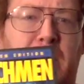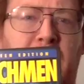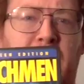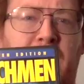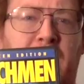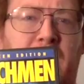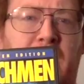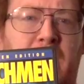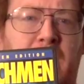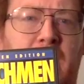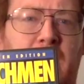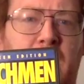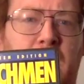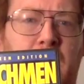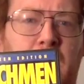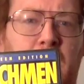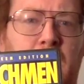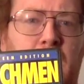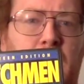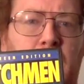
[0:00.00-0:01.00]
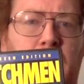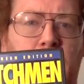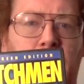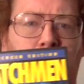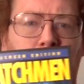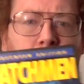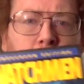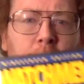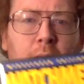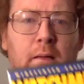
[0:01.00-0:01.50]
movie,
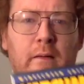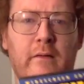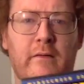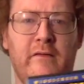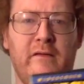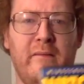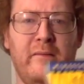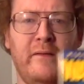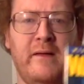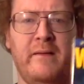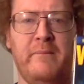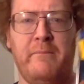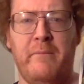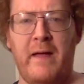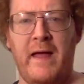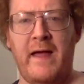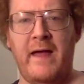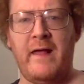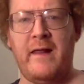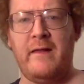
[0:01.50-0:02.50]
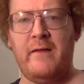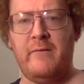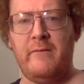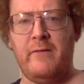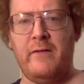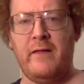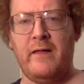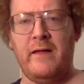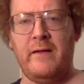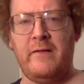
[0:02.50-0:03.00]
something
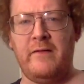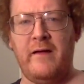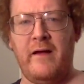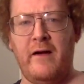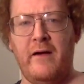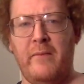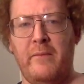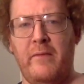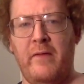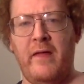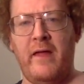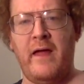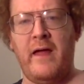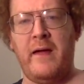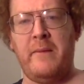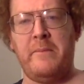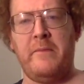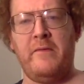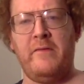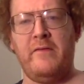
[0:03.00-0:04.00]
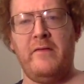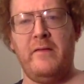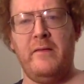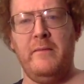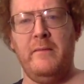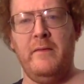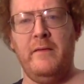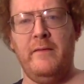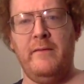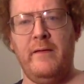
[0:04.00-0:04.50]
bad, really terrible happens in
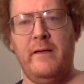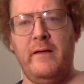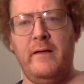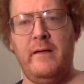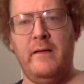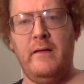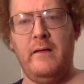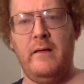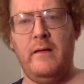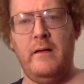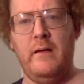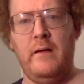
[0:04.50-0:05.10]
the movie